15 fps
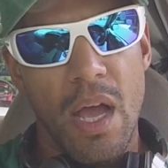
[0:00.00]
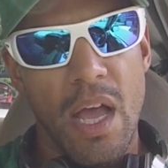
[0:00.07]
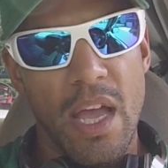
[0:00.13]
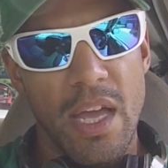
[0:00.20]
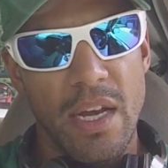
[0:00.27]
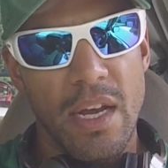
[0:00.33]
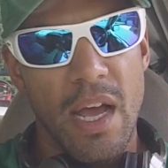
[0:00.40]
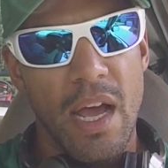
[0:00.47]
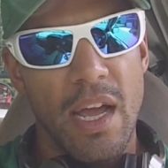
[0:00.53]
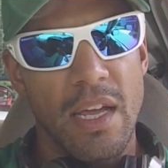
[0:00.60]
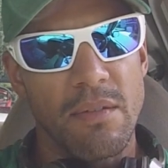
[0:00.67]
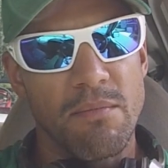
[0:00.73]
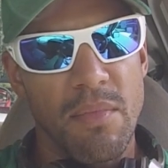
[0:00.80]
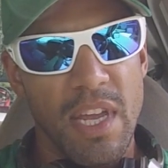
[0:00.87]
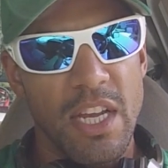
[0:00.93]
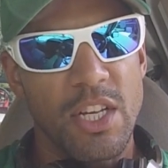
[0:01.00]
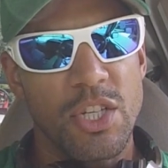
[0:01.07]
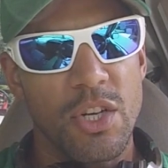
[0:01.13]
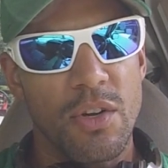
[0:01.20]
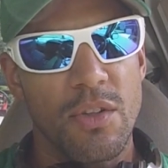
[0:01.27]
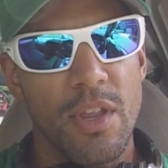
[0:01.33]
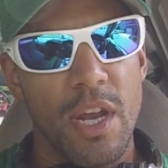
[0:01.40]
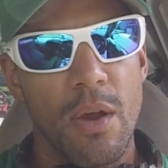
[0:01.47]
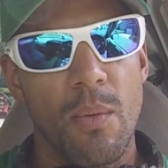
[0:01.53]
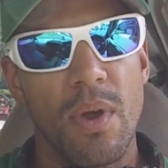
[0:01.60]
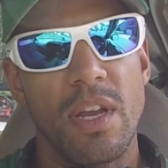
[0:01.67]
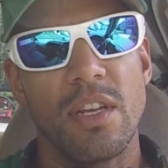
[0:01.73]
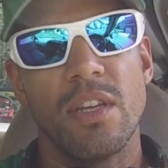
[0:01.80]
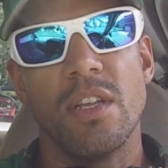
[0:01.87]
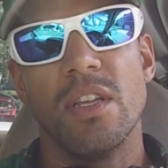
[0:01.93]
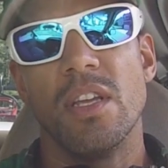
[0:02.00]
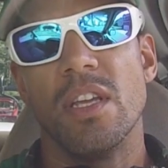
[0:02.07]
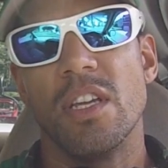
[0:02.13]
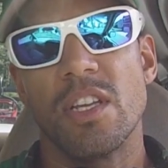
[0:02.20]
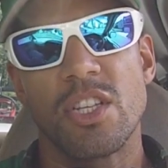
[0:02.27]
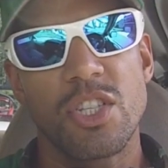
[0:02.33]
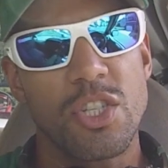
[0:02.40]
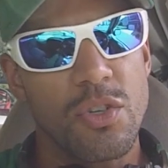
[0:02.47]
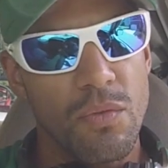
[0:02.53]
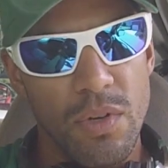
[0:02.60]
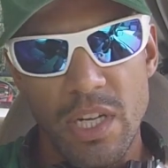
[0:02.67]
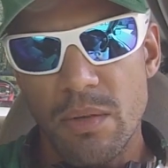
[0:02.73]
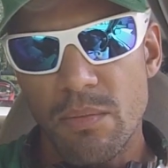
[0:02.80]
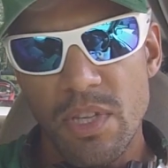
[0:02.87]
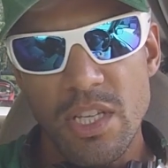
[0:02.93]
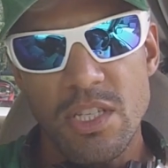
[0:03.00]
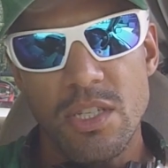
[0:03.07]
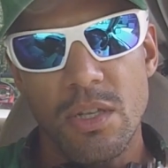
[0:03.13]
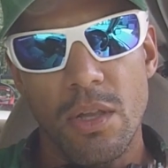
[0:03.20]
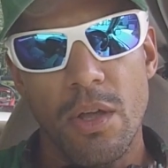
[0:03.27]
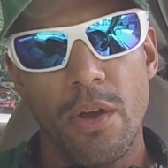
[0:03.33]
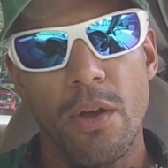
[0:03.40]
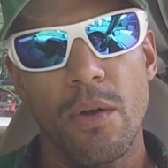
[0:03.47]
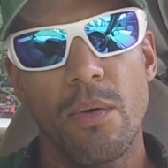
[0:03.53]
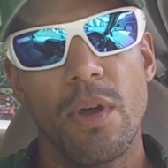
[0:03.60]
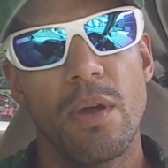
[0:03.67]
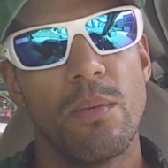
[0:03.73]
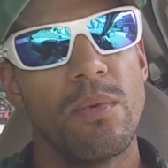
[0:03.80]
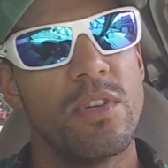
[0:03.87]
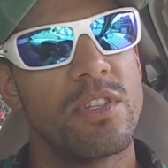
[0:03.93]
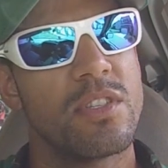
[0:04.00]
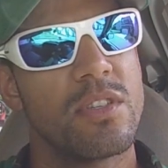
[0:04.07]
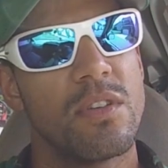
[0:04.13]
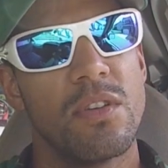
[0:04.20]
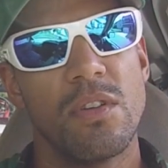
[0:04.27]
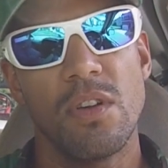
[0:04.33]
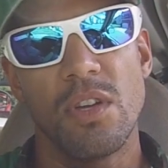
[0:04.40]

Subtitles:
I made sure that I went extremely slow and was